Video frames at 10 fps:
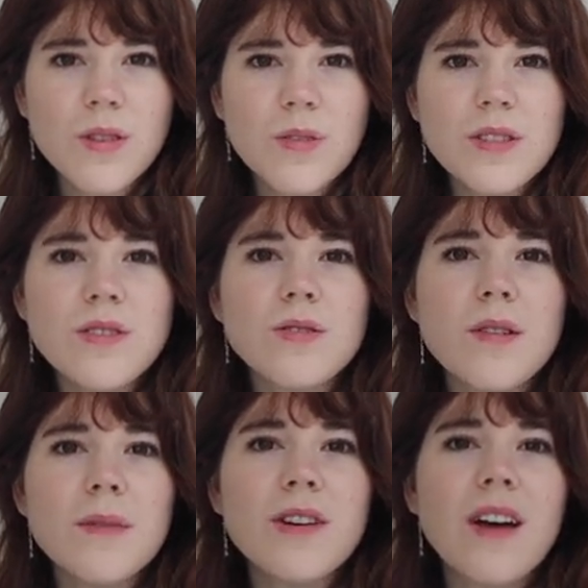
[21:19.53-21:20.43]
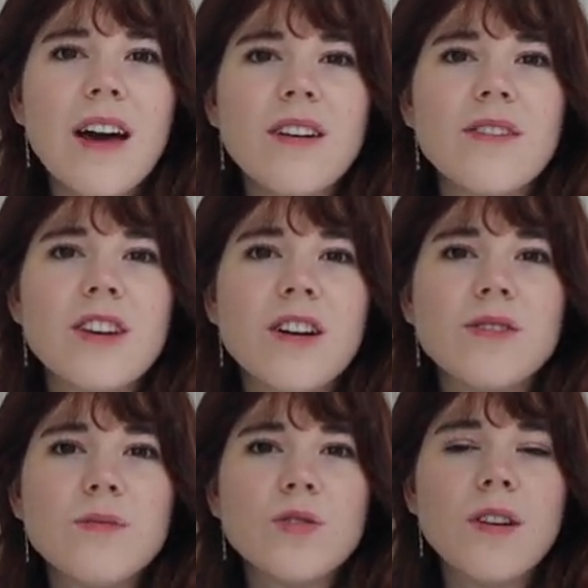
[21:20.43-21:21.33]
Was it soy milk? I don't even know,
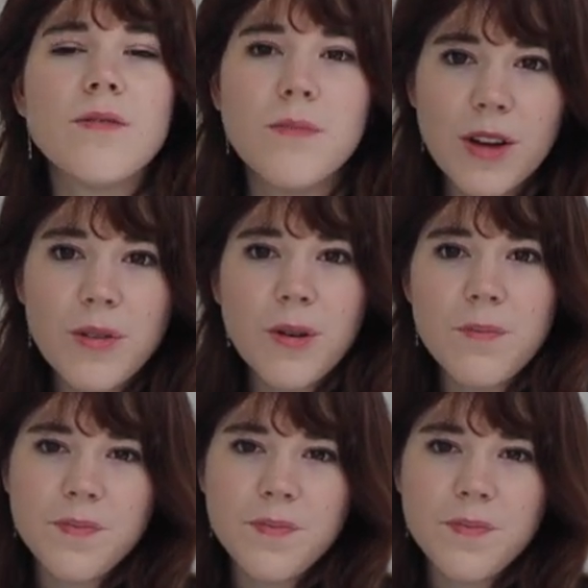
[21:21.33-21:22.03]
some sort of milk